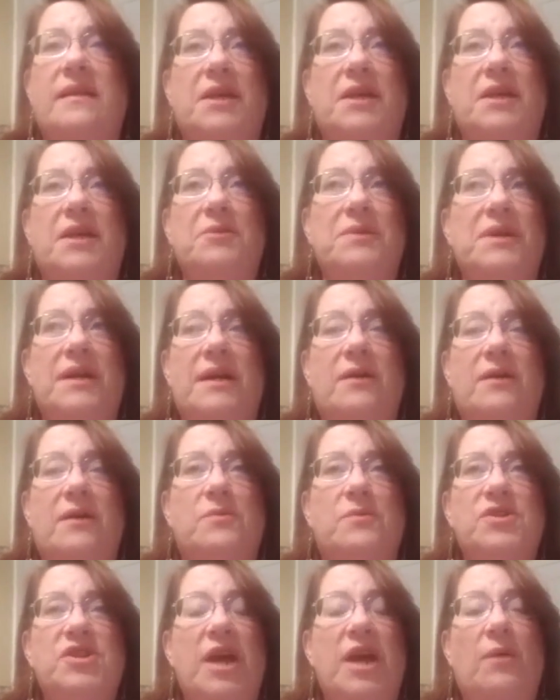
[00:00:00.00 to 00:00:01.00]
the Lyrica,
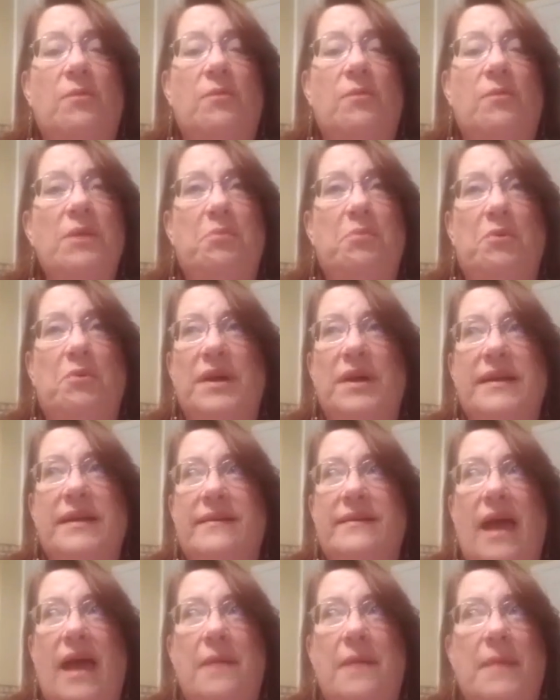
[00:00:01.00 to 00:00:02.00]
which at one point
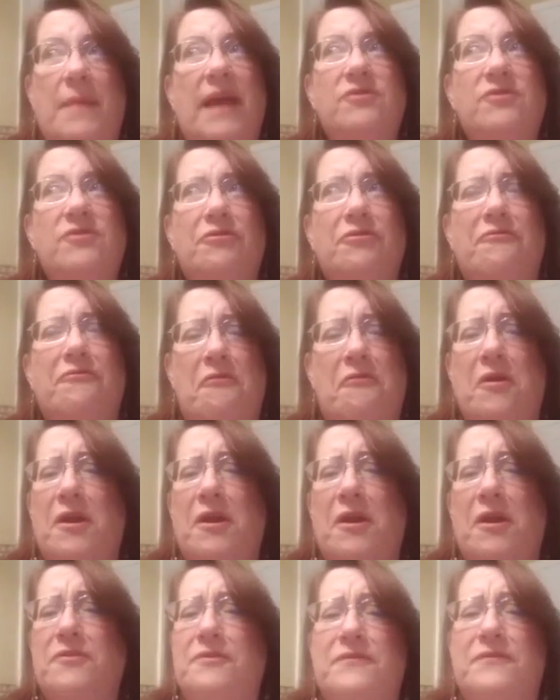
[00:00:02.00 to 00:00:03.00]
in time, I took
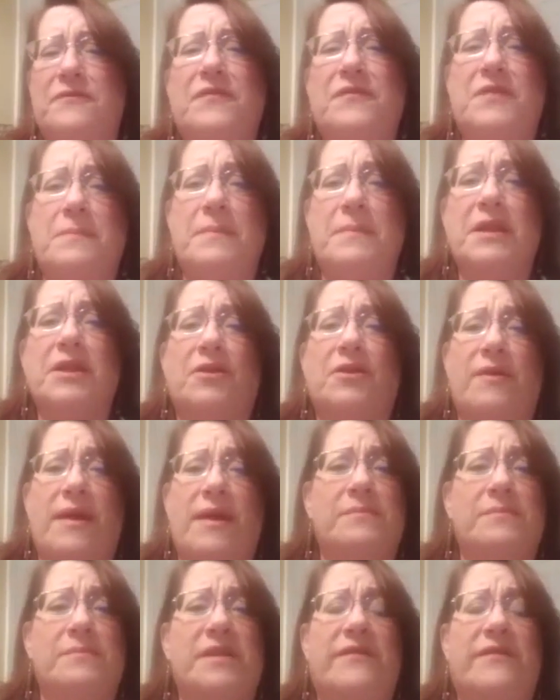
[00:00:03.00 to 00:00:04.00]
450
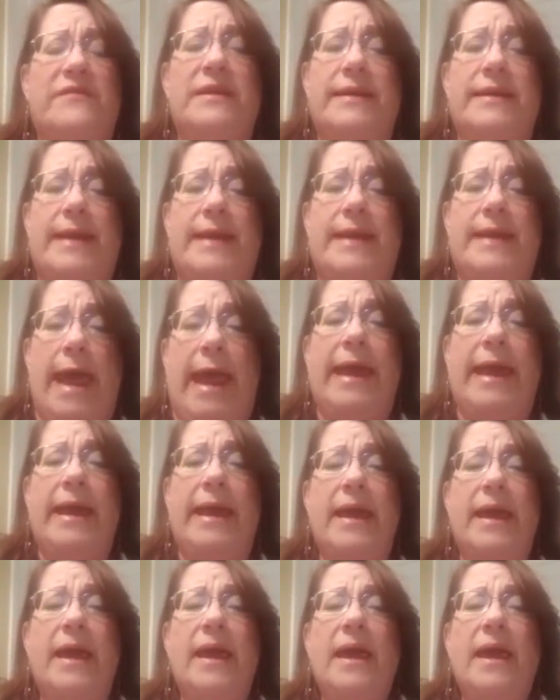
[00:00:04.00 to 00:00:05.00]
milligrams of it a day.
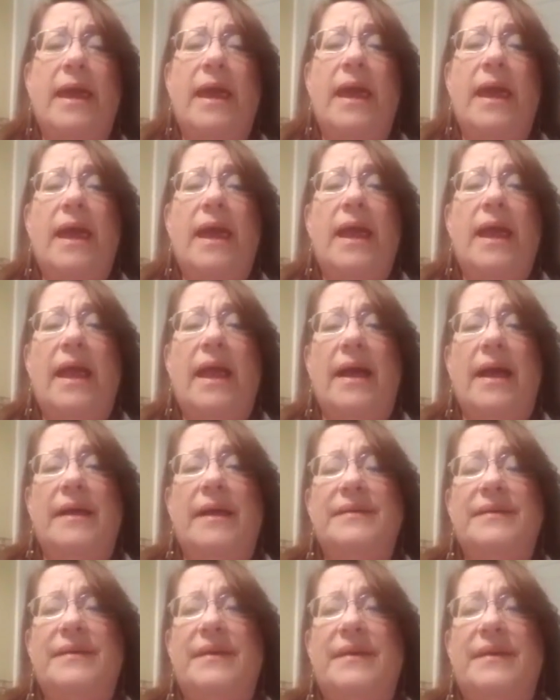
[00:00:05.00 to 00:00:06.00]

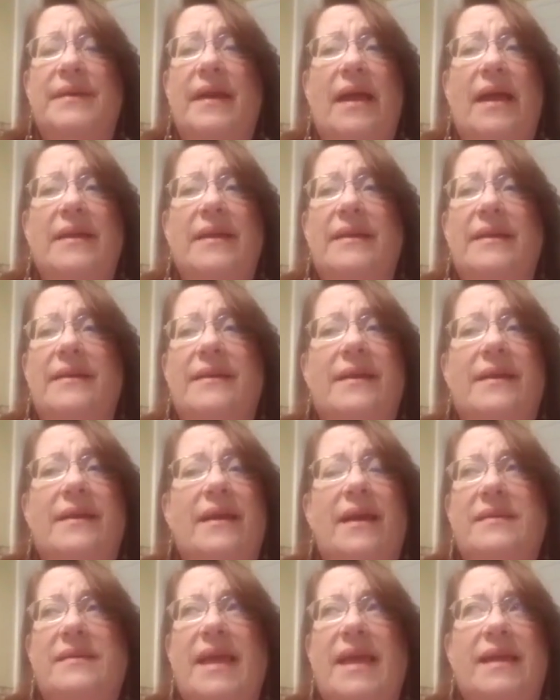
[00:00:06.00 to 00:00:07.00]
And
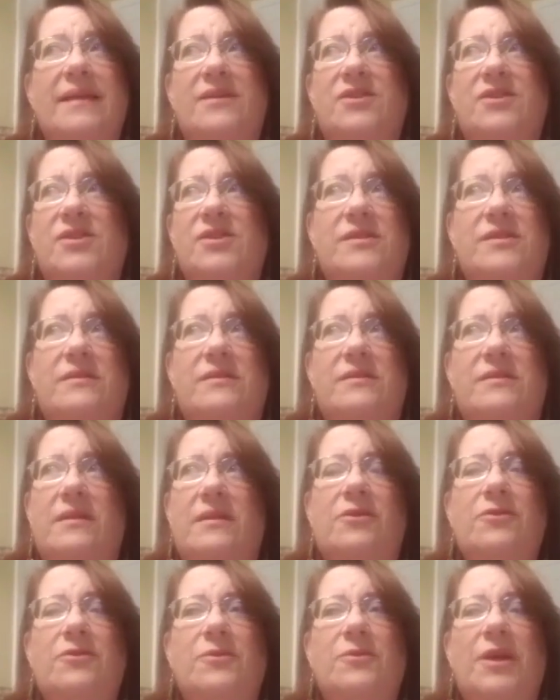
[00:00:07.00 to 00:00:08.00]
that just,
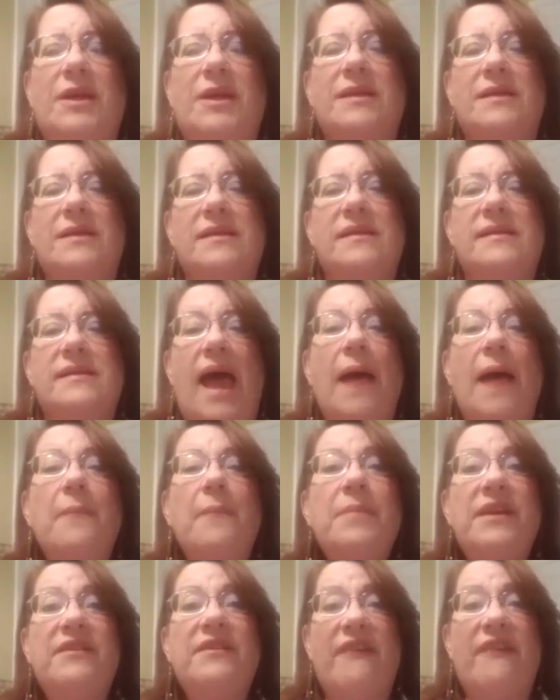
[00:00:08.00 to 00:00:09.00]
it
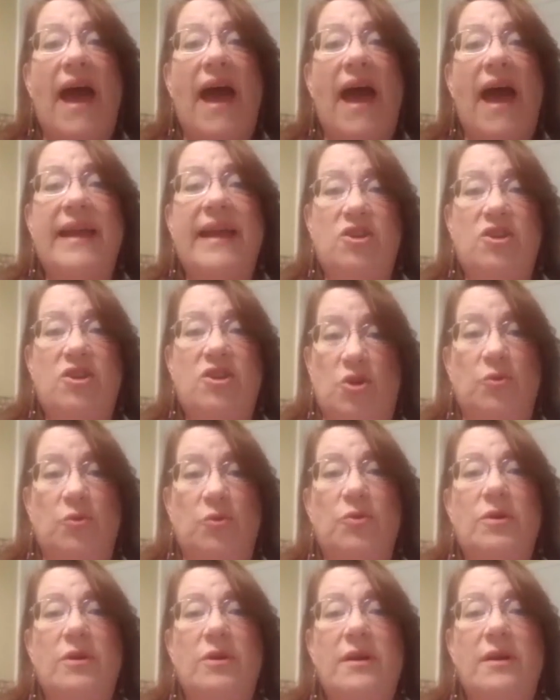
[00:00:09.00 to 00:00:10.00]
zombified
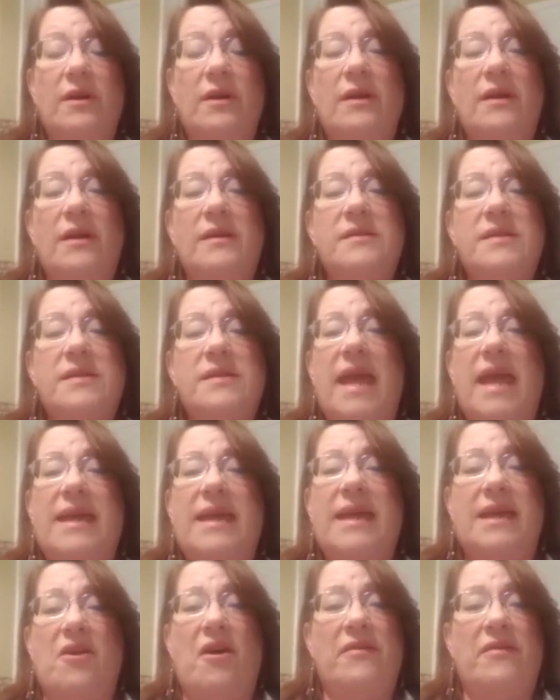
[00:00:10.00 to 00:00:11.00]
you,
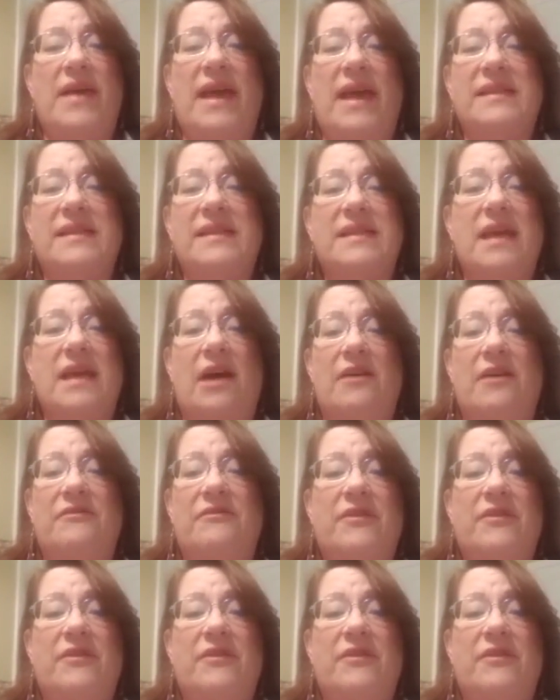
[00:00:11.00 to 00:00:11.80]
taking on that stuff.